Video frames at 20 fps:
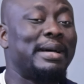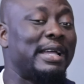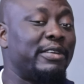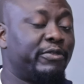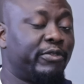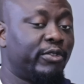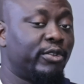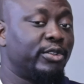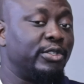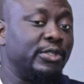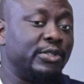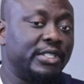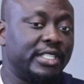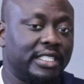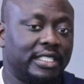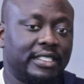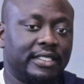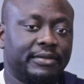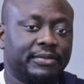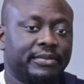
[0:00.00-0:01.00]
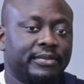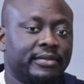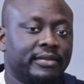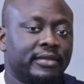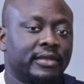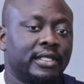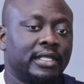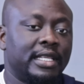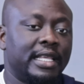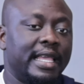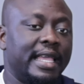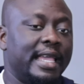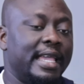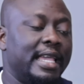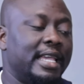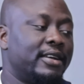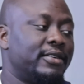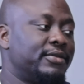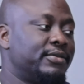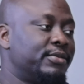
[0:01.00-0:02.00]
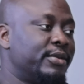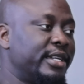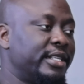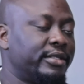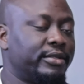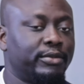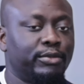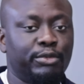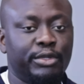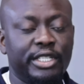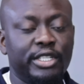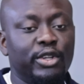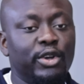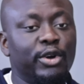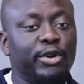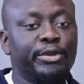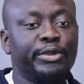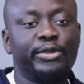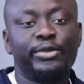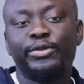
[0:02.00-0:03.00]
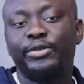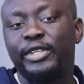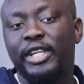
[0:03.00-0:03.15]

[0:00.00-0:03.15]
And we know you're not gonna live in all the 4 units.